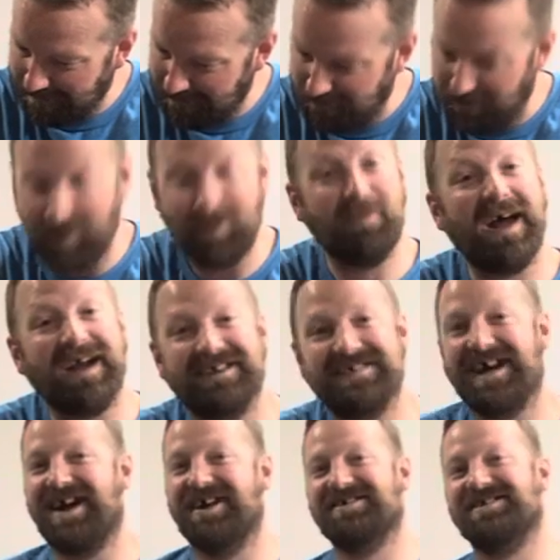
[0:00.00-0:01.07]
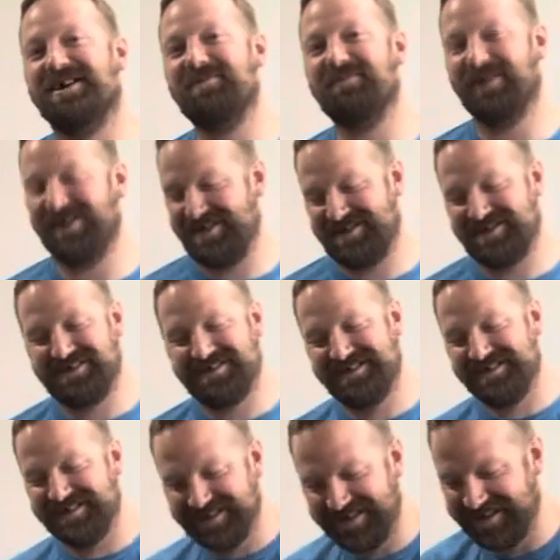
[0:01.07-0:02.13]
Reba McEntire, 2nd place.
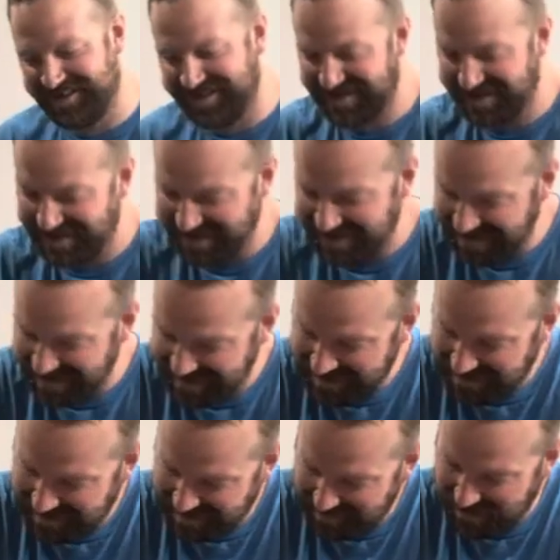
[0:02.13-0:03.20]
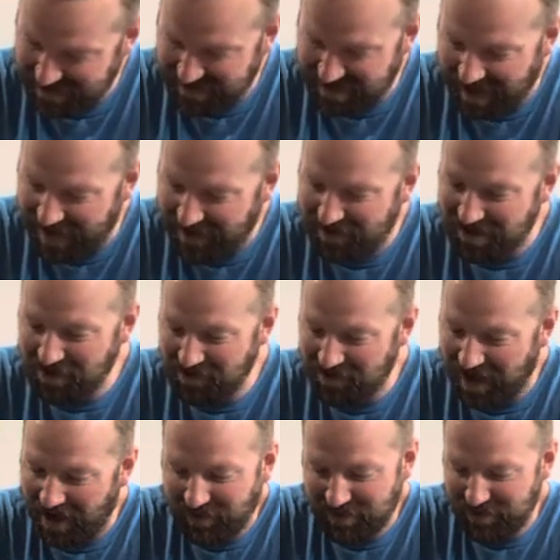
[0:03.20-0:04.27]
I was gonna say, how could
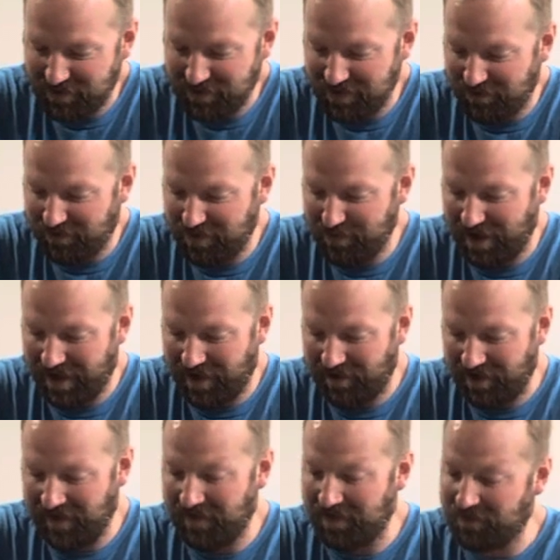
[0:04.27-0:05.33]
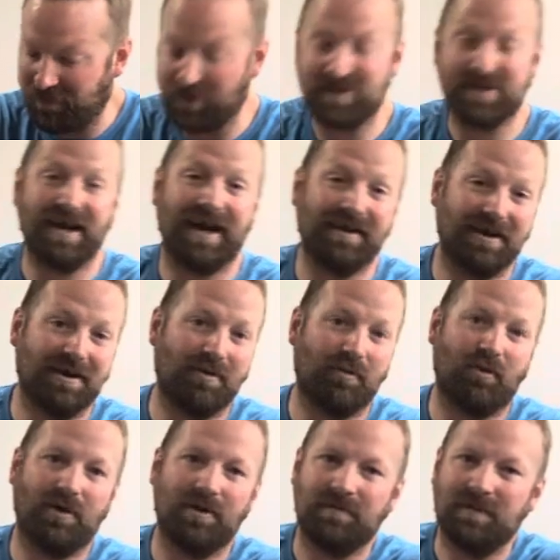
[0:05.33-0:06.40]
you leave Reba out? And then of course Dolly at number
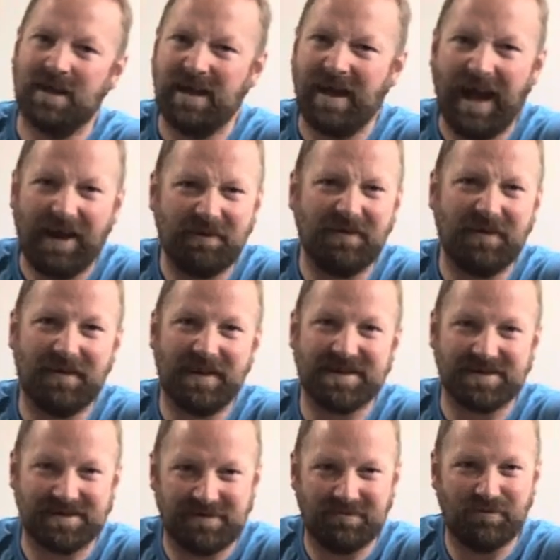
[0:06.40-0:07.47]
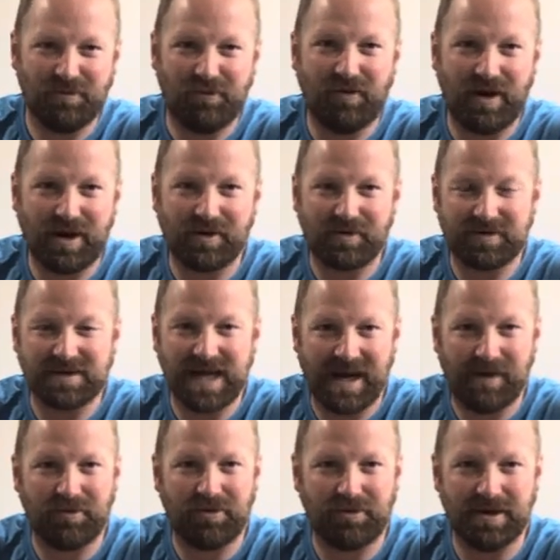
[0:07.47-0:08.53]
1. I think that's a fair
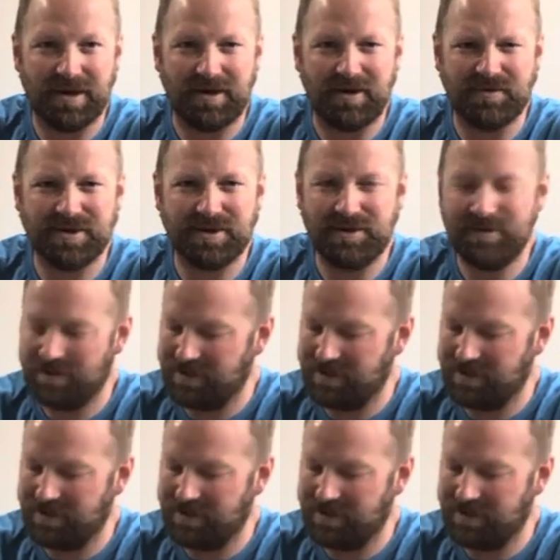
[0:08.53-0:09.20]
top 3, don't you?